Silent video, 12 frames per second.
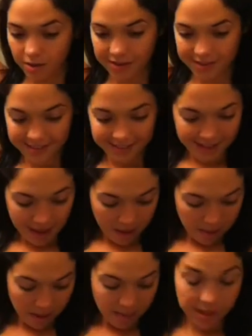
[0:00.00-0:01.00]

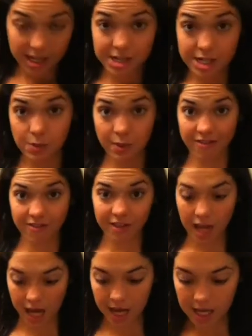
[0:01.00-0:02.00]
The pumpkin just went
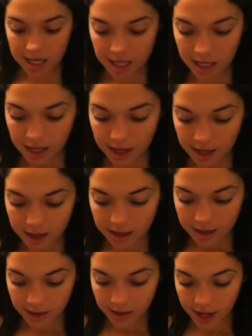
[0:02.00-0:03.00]
flying.
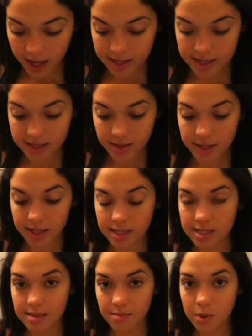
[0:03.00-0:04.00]
Okay, so
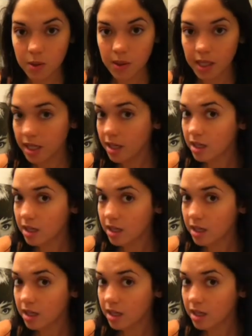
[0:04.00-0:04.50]
here's some more.